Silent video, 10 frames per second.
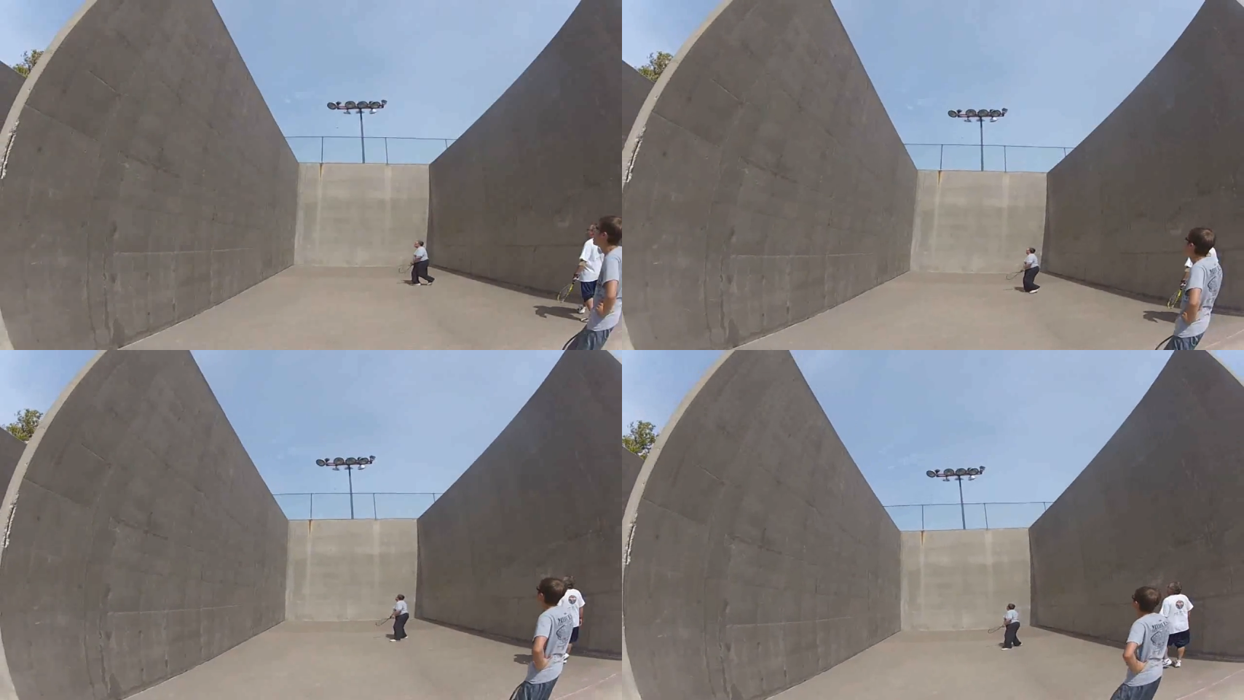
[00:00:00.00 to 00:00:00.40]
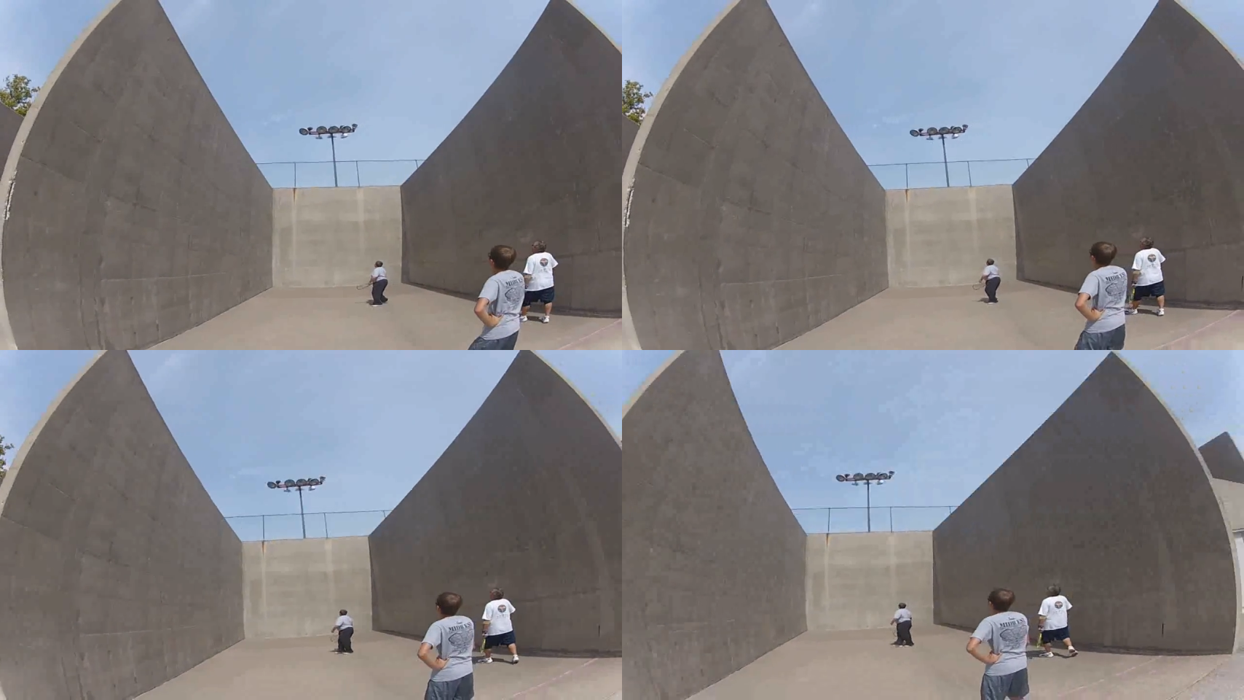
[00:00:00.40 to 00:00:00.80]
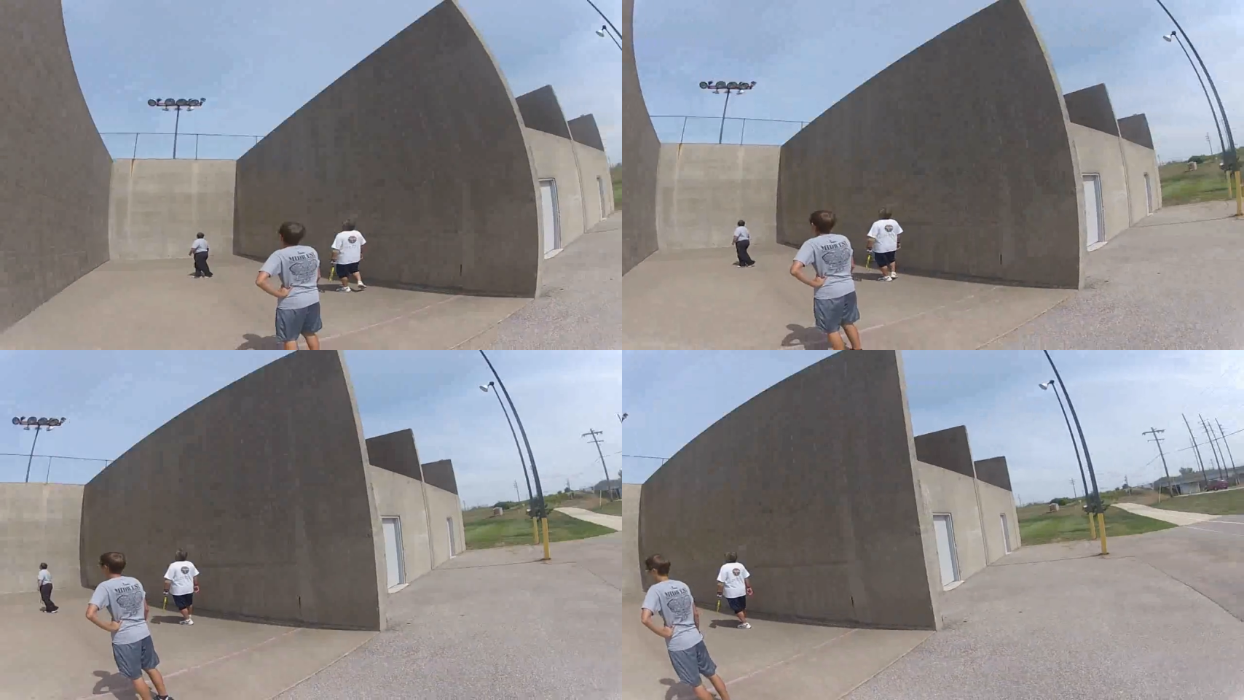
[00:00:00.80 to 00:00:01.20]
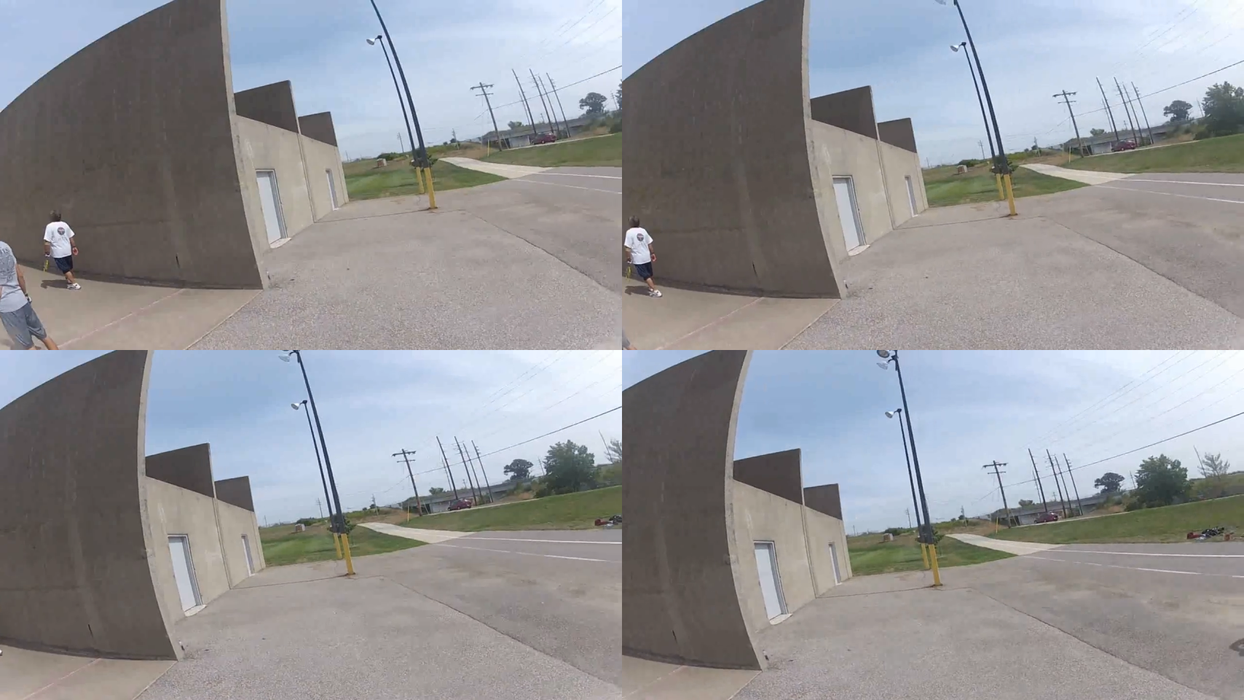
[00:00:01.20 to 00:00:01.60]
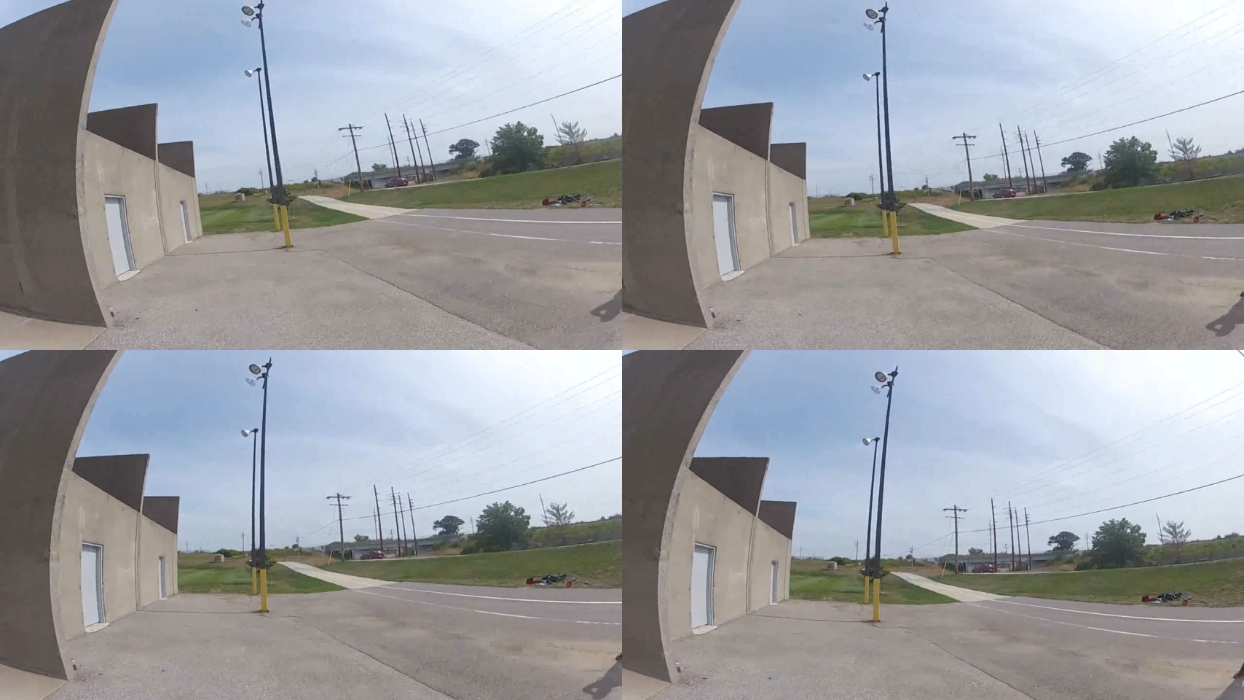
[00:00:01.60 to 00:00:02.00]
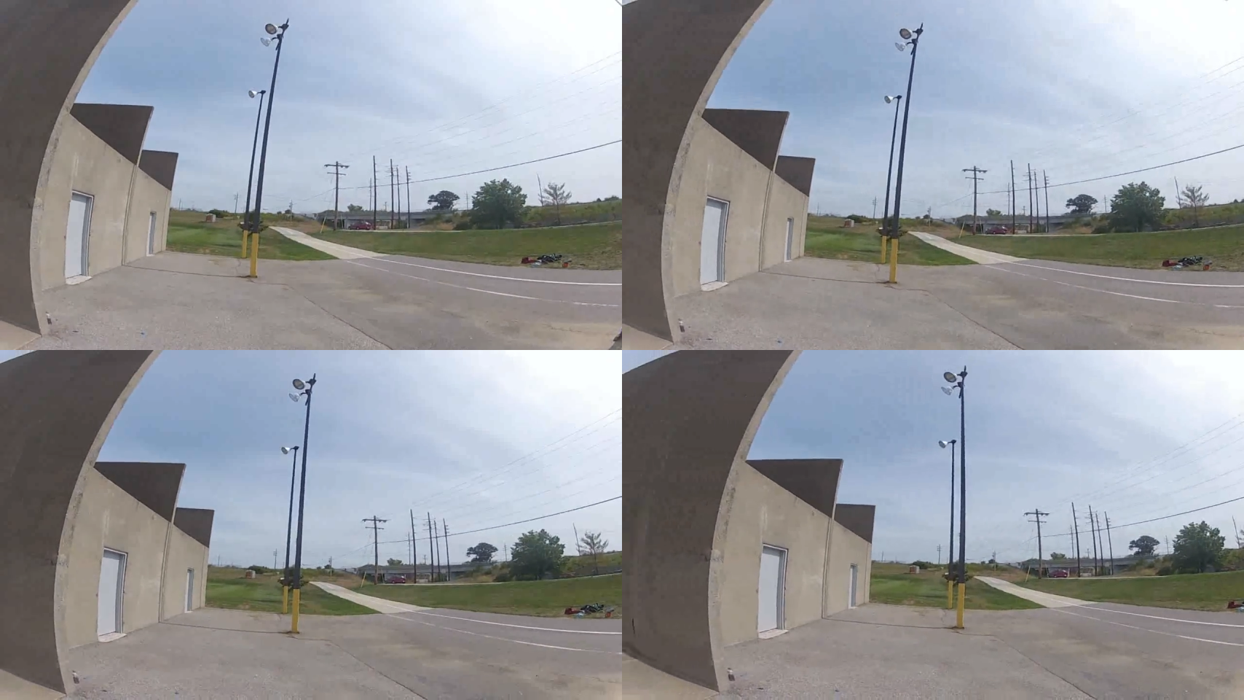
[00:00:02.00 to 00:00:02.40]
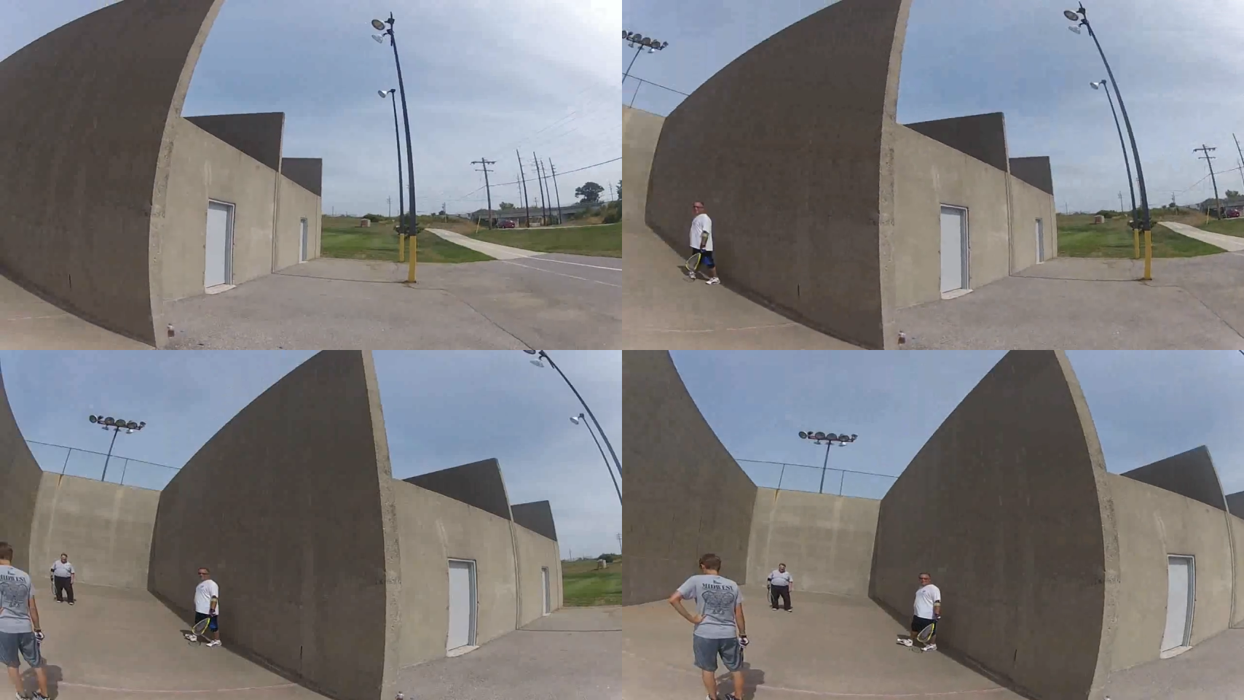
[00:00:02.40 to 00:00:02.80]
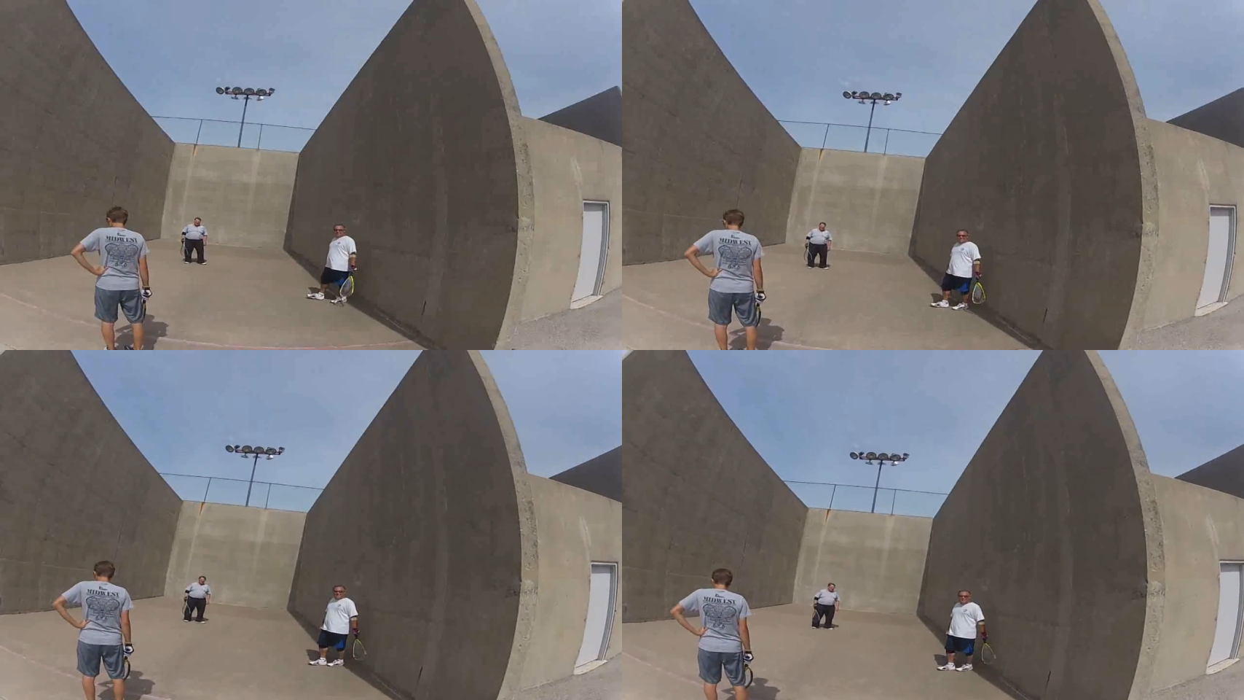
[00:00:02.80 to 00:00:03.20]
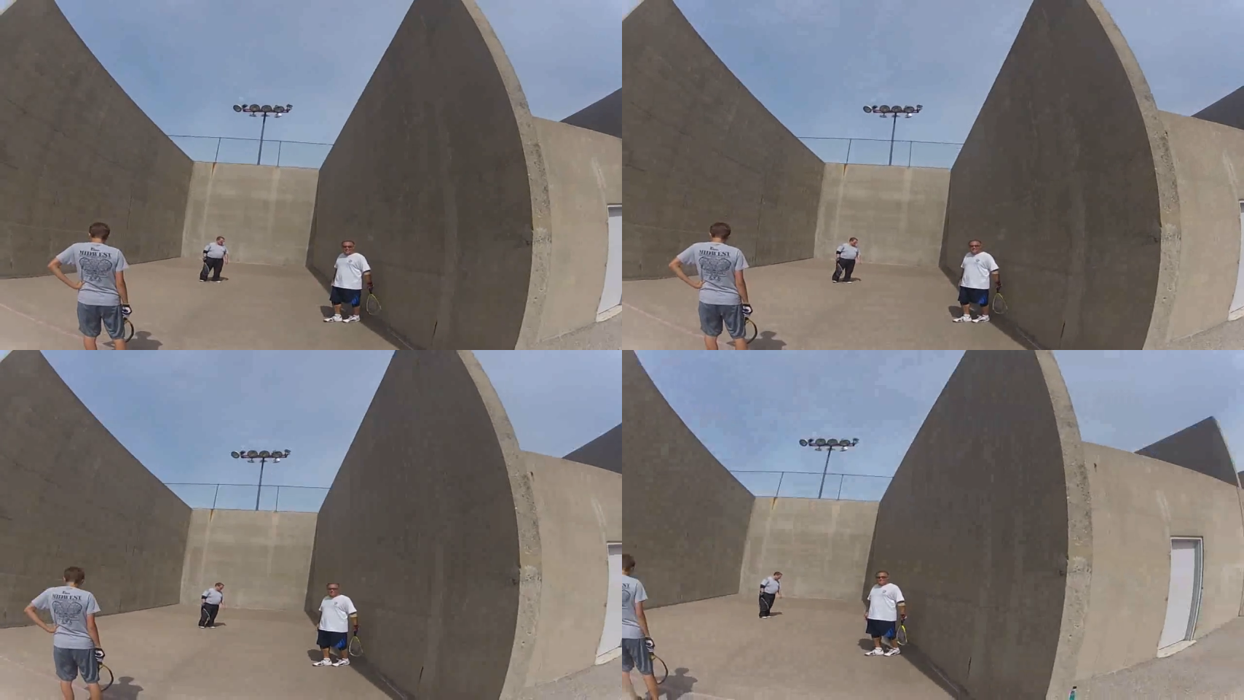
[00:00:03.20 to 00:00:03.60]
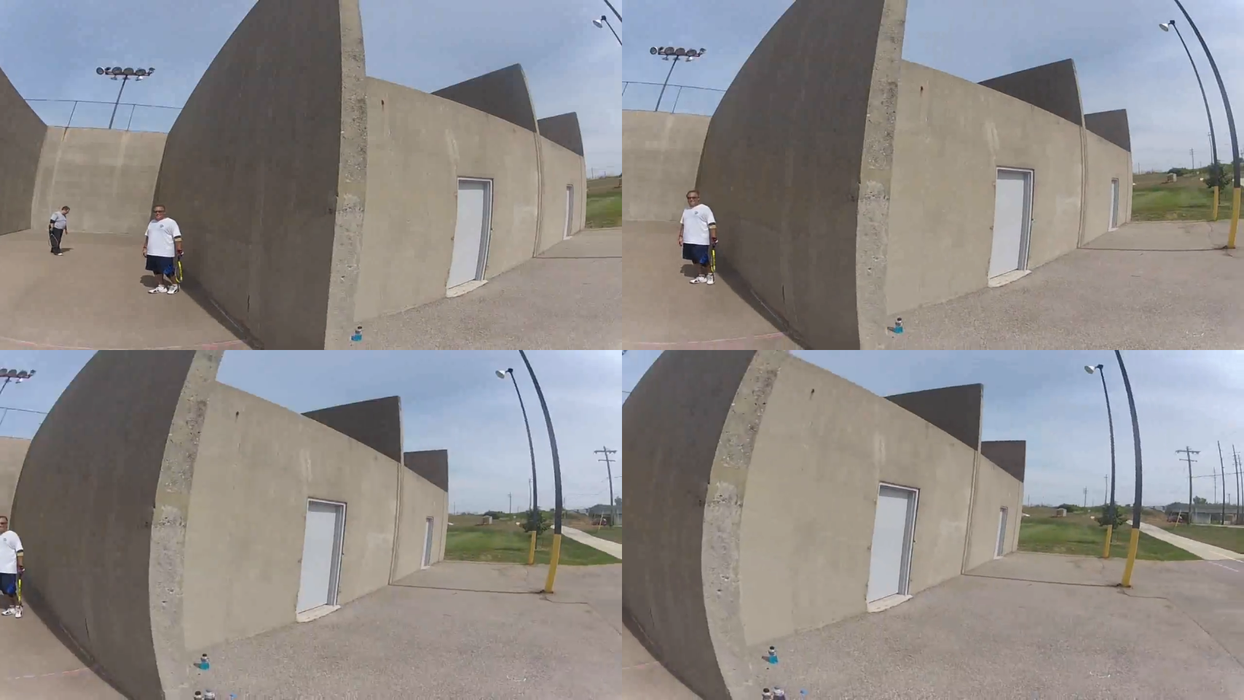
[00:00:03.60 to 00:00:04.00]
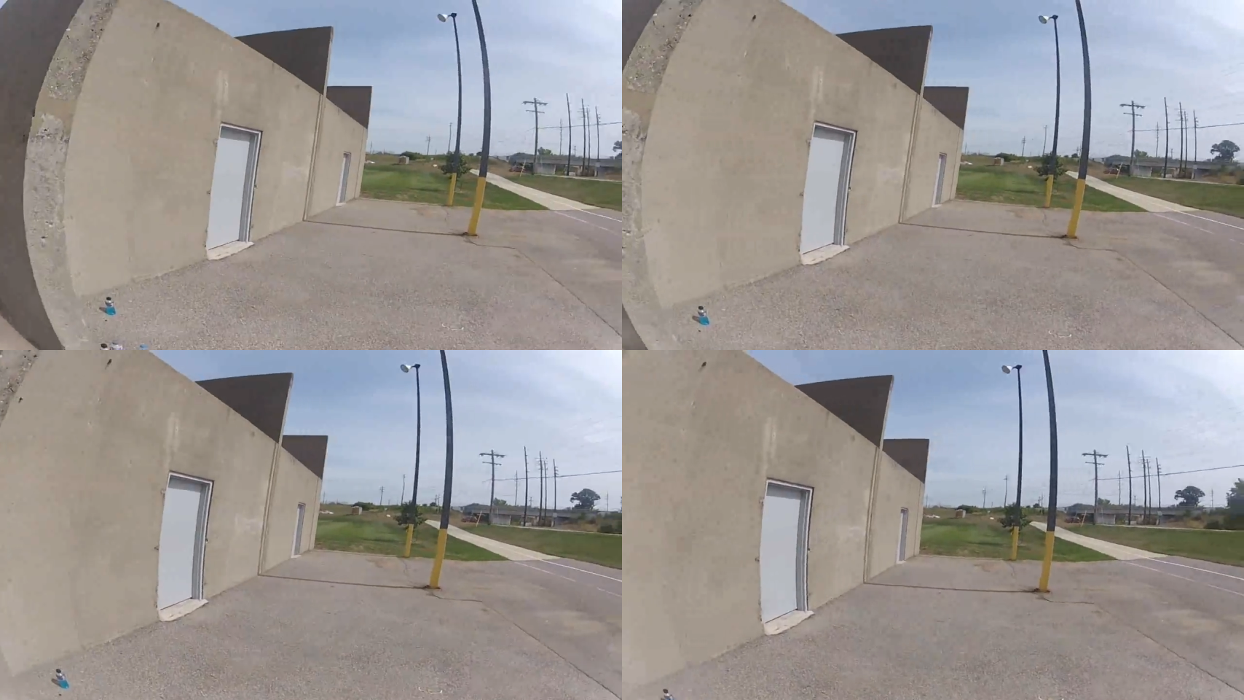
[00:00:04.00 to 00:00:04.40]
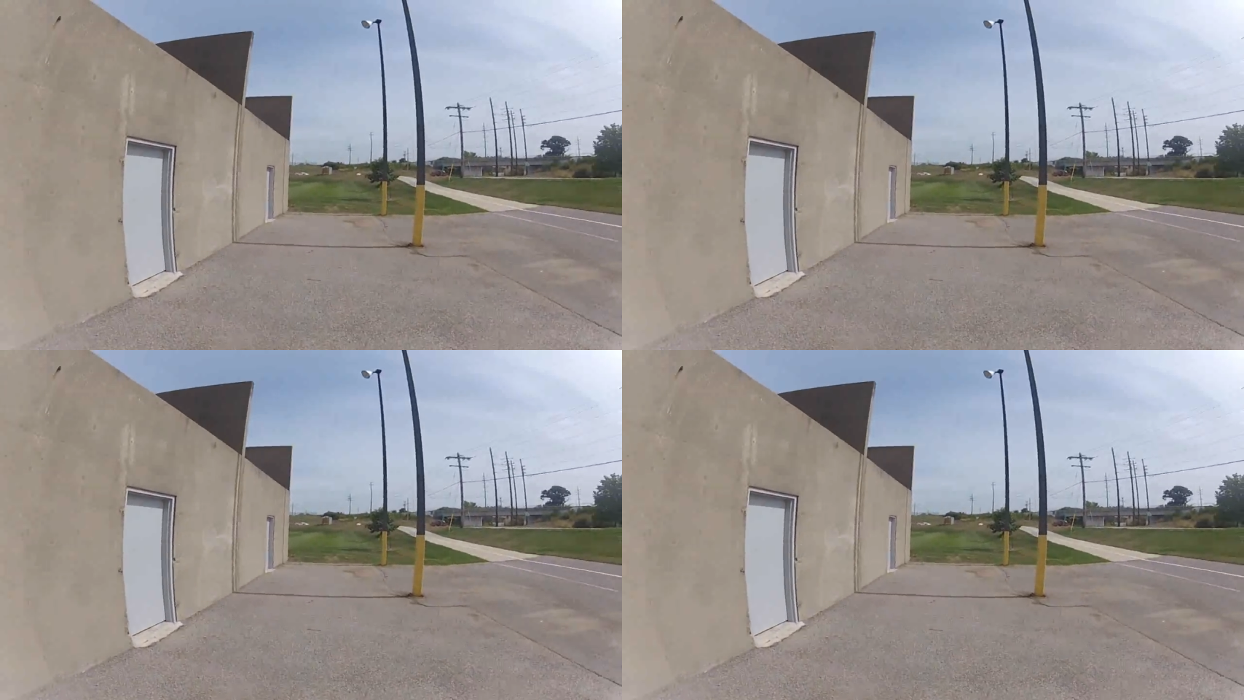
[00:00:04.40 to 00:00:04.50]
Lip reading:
(no speaker visible)